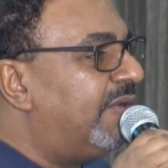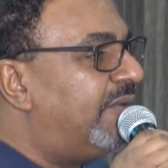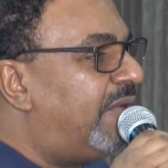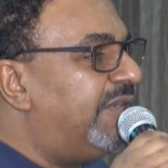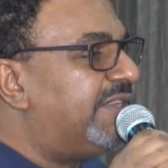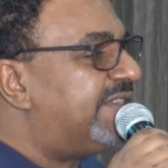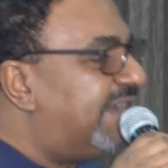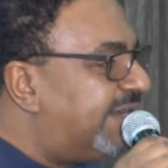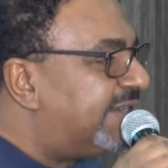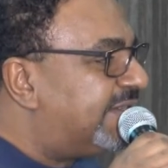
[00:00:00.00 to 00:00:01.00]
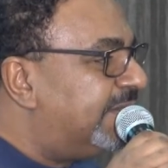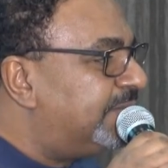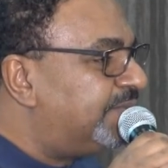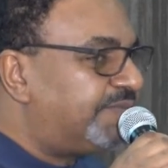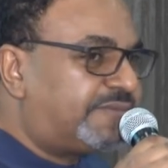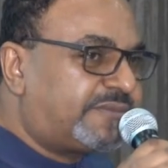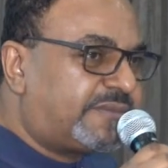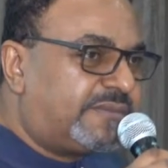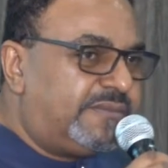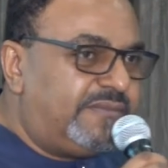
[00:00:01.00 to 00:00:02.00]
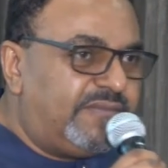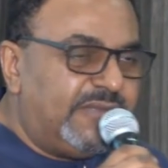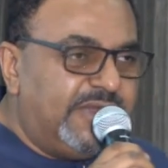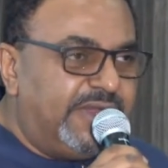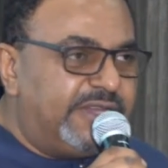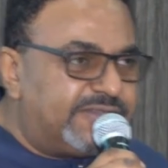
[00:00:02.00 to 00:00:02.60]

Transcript: All it takes is